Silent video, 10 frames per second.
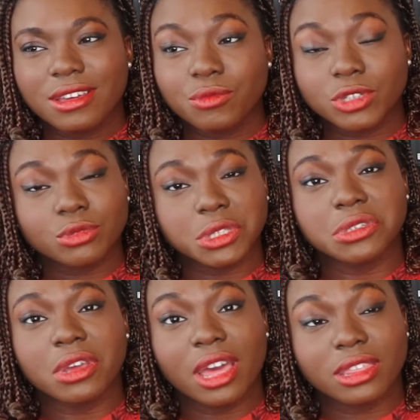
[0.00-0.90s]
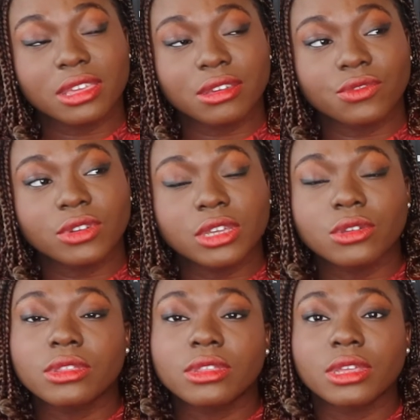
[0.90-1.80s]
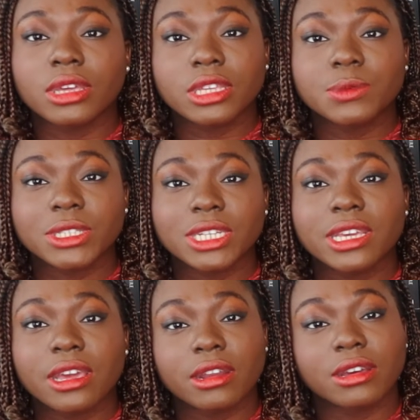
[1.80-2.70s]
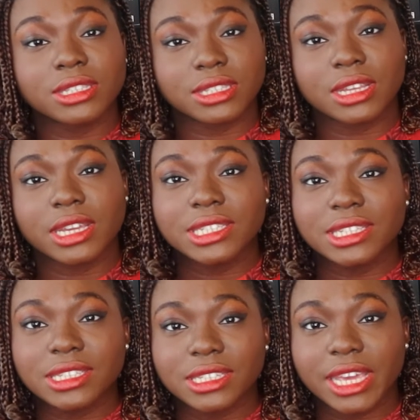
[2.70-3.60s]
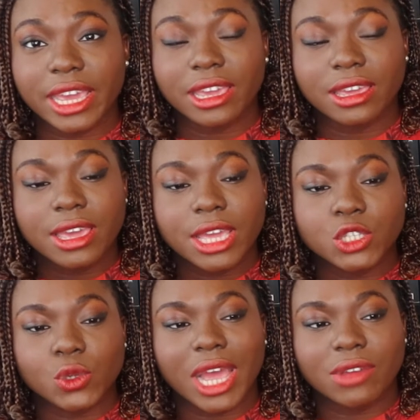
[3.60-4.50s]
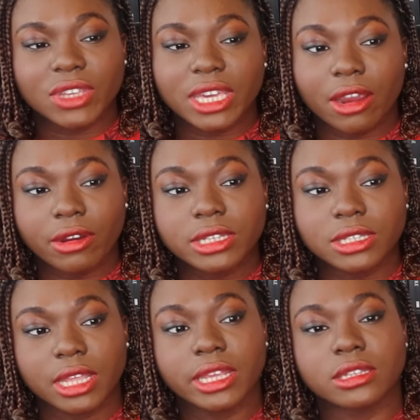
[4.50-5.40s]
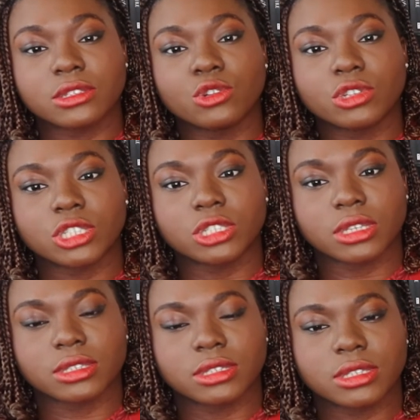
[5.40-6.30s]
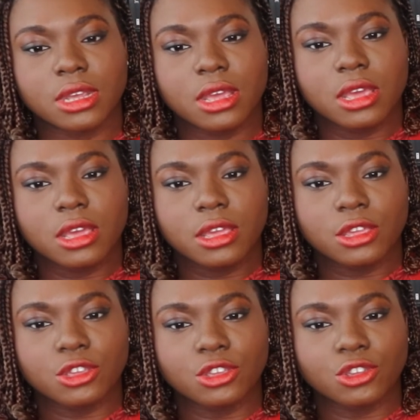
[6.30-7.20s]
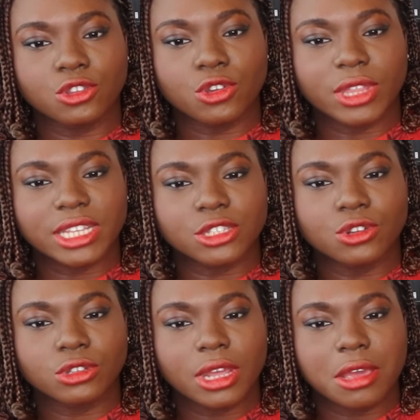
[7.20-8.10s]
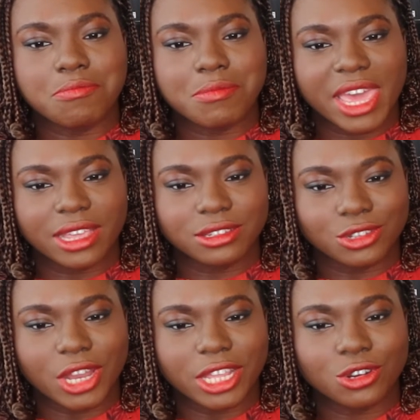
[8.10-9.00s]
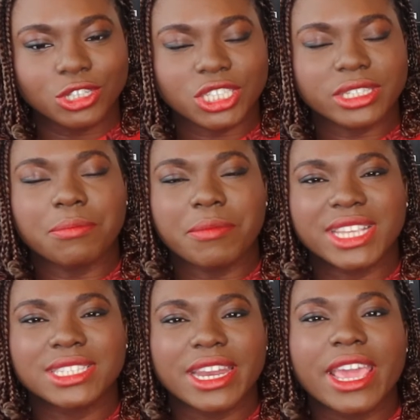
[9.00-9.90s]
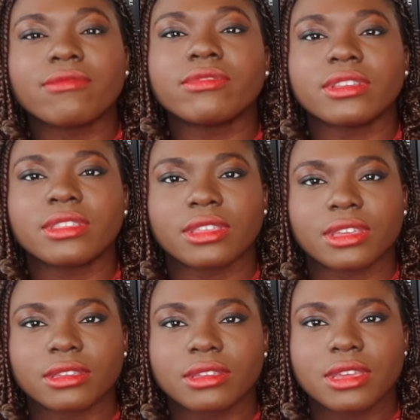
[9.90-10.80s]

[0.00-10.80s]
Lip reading: which was, I think, a really good thing, especially in our society today, to have a character that is not just, that is not just a mess in everything,